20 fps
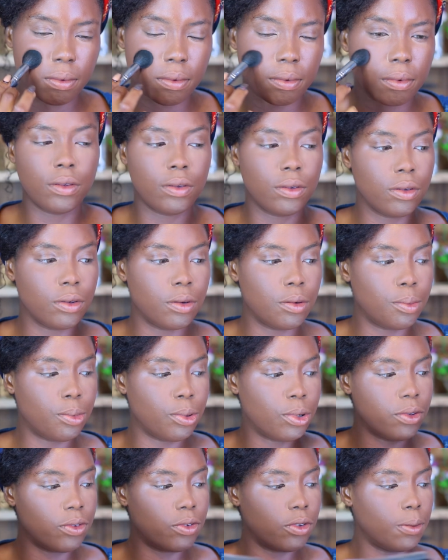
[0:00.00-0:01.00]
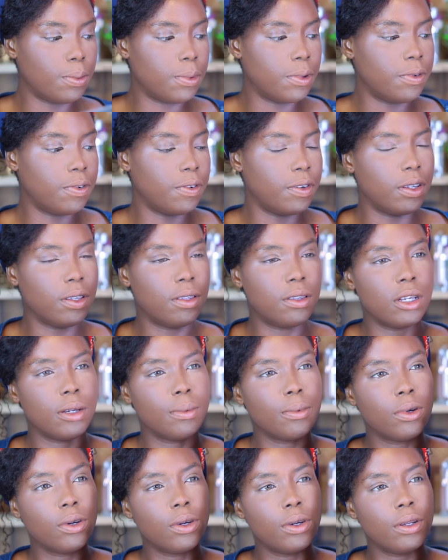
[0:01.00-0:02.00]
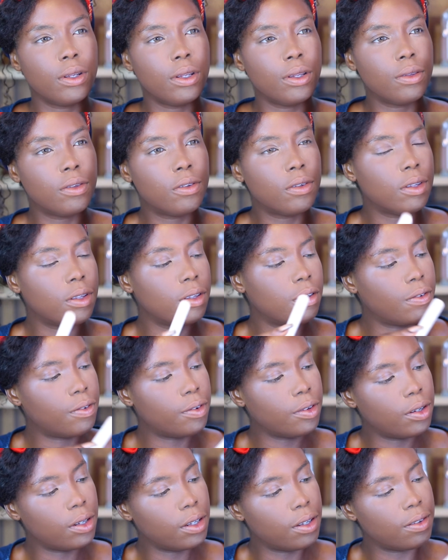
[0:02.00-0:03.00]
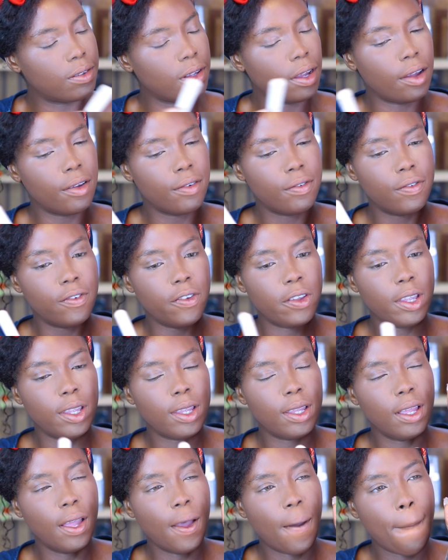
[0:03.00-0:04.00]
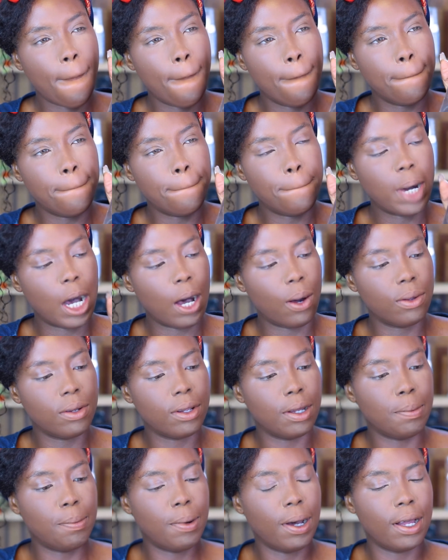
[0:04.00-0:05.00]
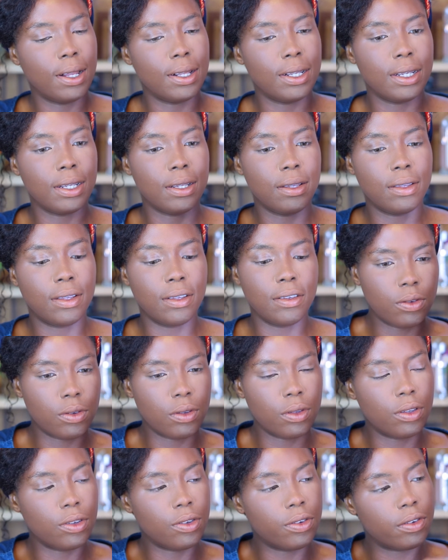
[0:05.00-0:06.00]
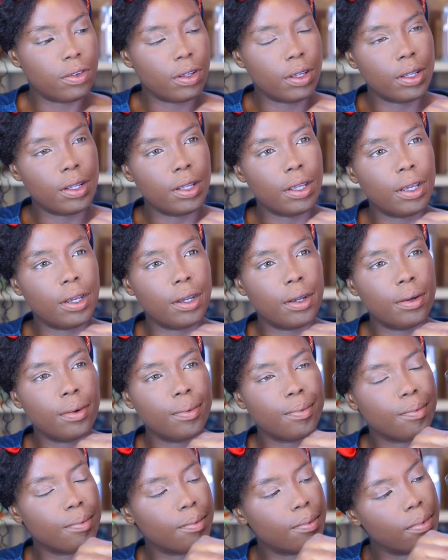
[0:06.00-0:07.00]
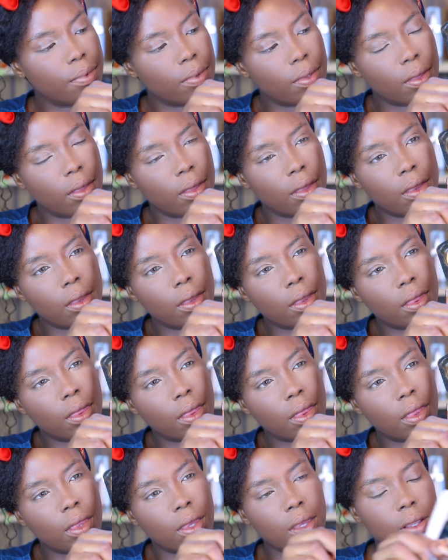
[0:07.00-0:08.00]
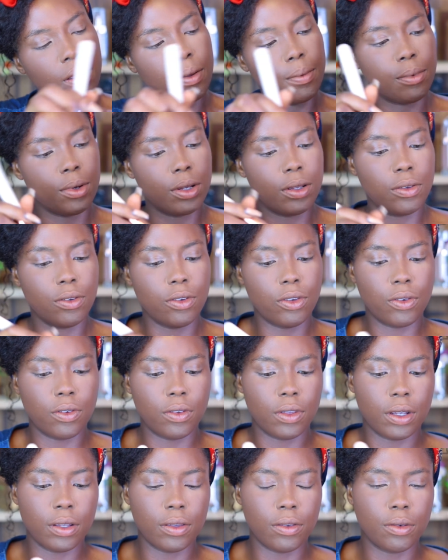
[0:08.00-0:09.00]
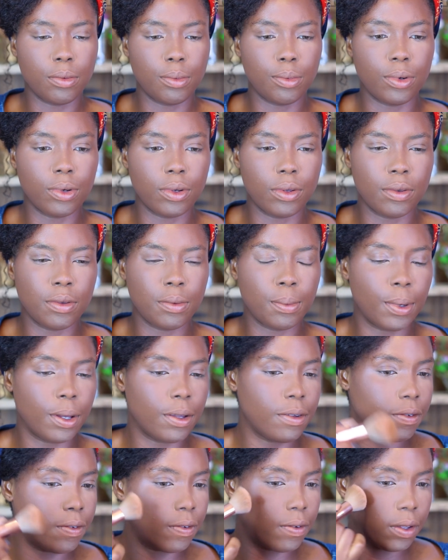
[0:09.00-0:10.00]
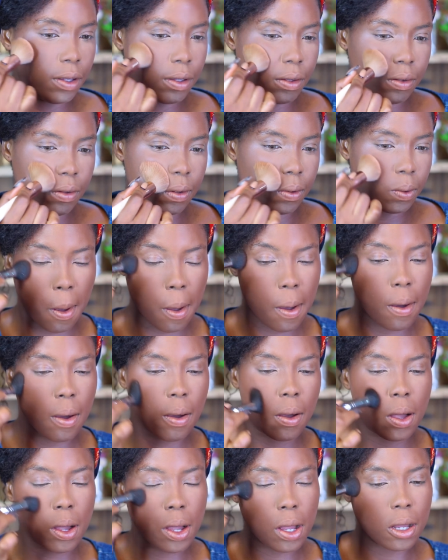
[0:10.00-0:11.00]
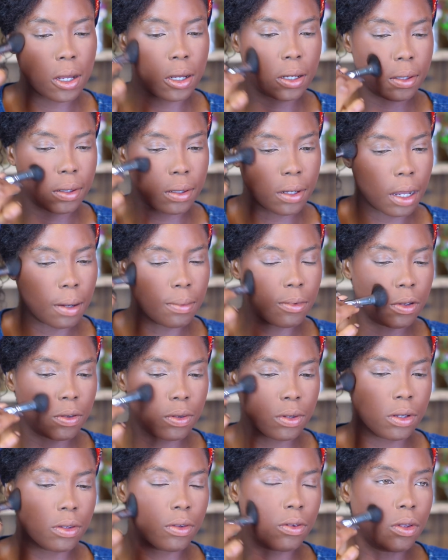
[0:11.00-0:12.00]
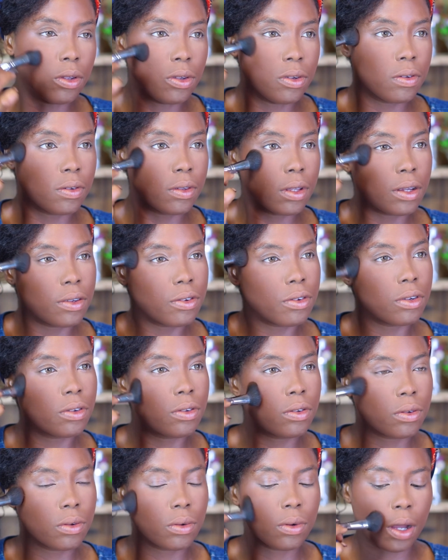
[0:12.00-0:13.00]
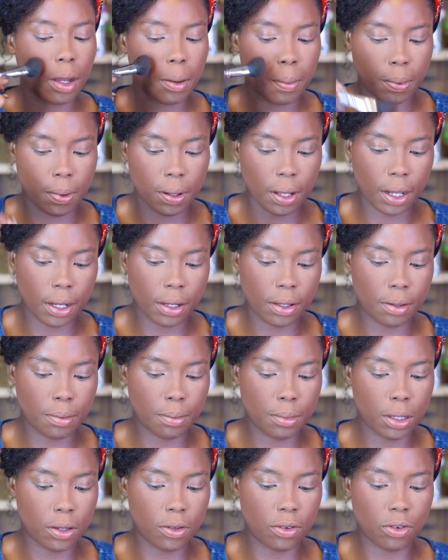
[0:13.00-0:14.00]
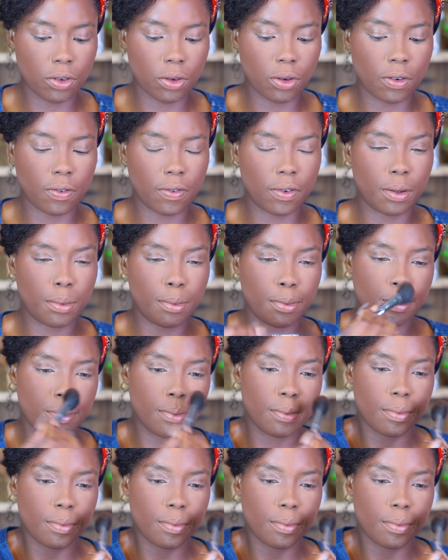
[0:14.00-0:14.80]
And to bronze up the face, I'm going into this Flawless IV powder palette, into this shade here. I'm going to use that to bronze my face, and I'm just going to use that just to apply the mixture of the